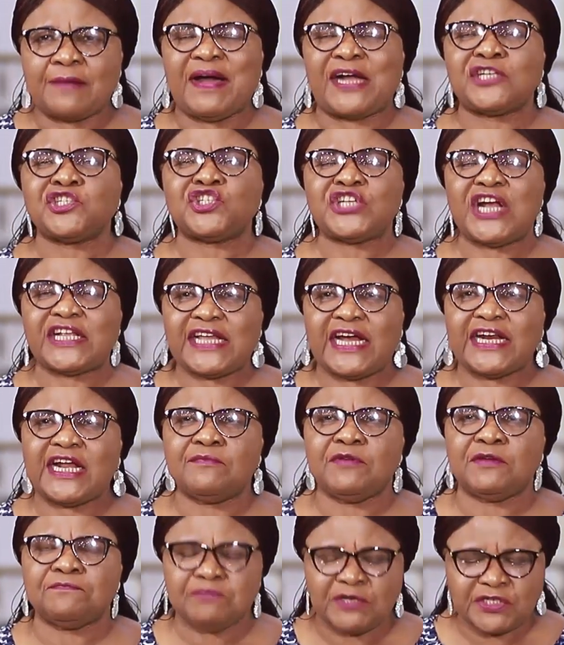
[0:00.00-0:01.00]
them and shatter
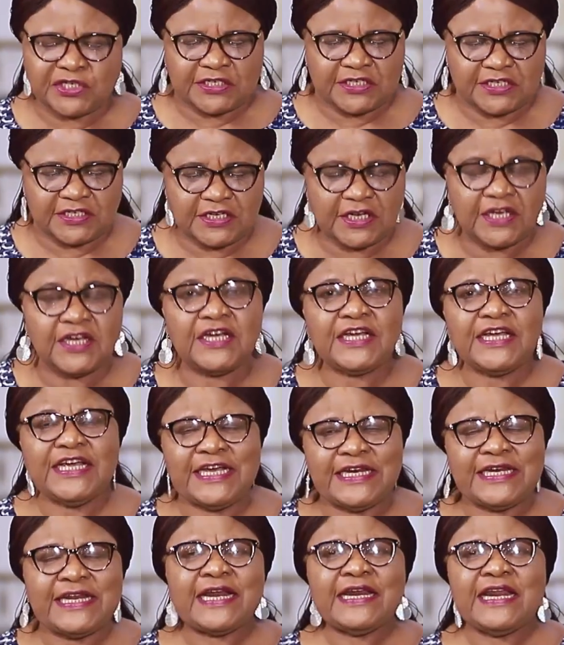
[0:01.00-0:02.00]
them in pieces
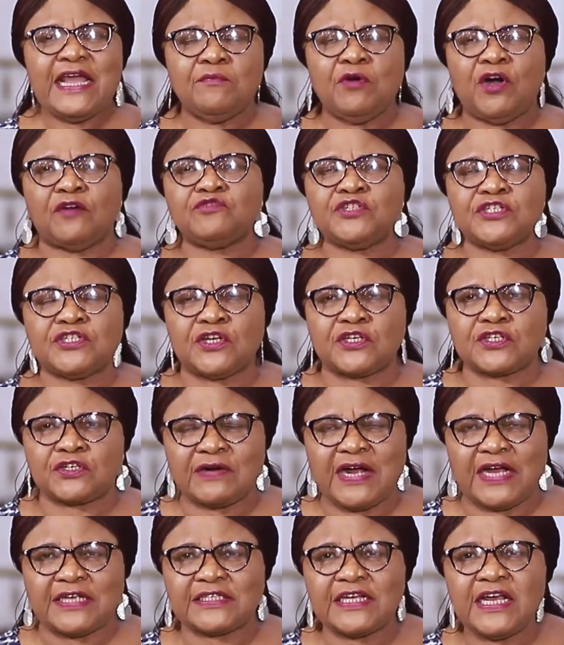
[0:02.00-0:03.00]
in the name of Jesus
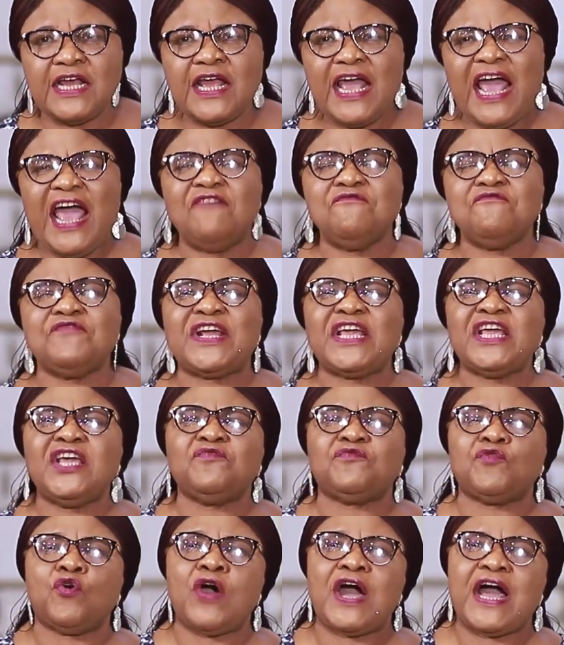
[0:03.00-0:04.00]
Christ. Every
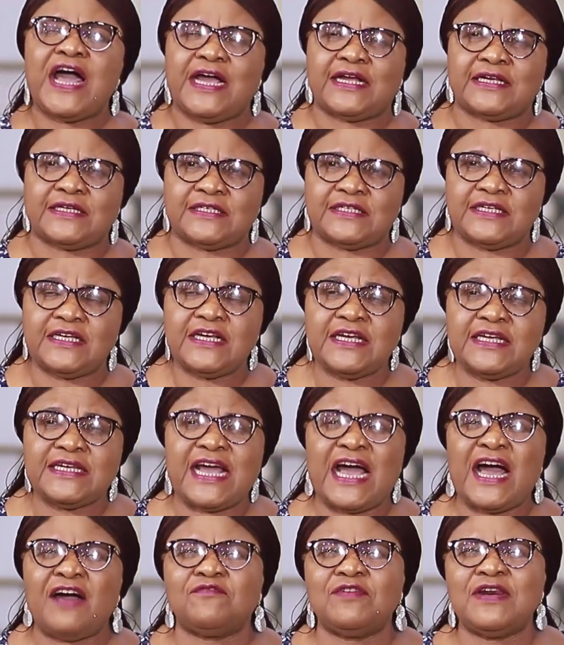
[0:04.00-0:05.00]
evil hand
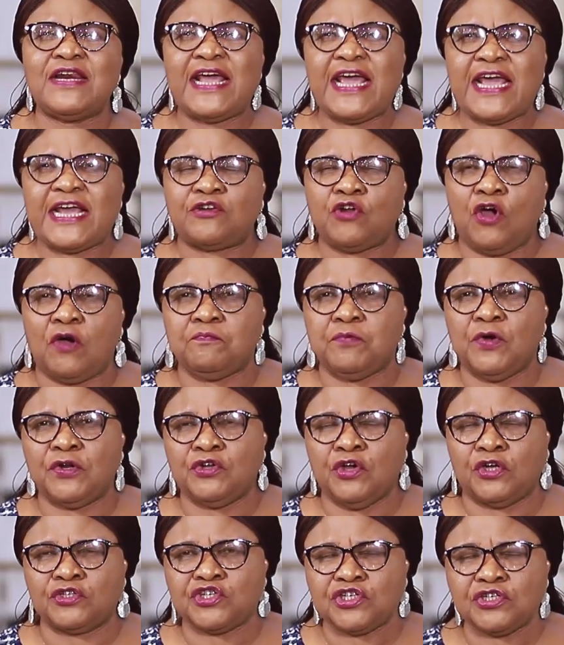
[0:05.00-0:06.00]
they have laid
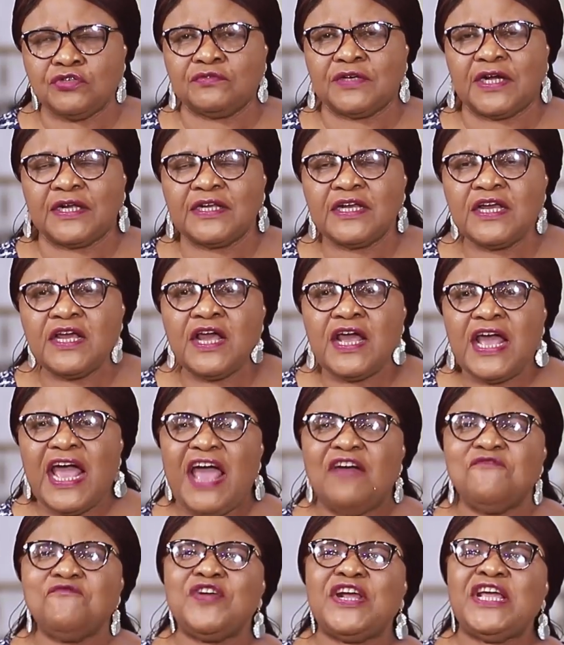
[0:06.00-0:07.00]
upon your children,
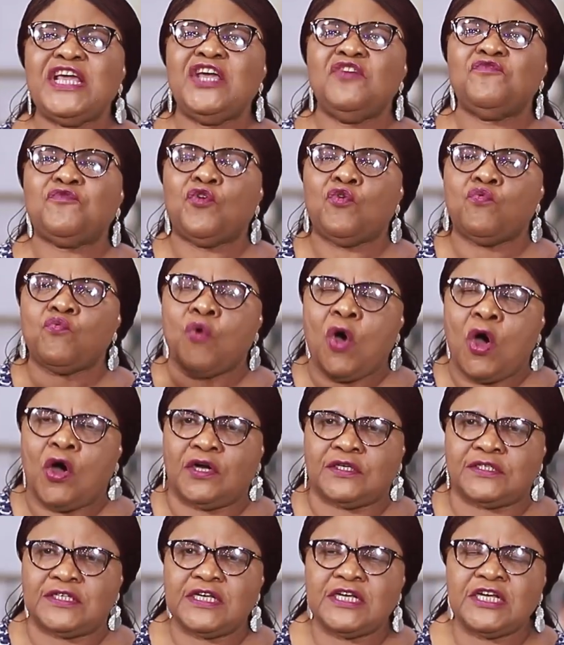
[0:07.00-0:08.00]
every evil
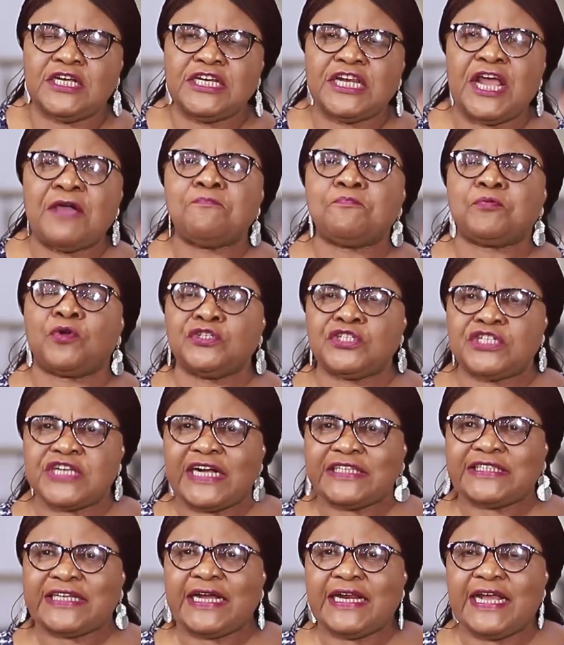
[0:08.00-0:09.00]
word they
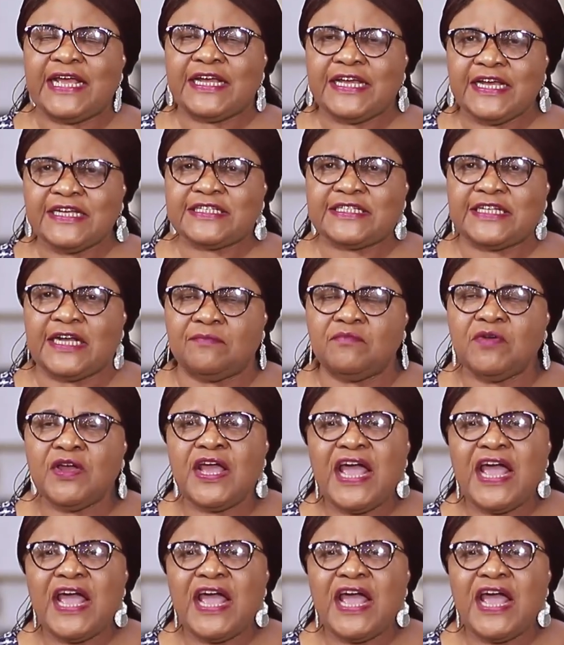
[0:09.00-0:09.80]
projected against them,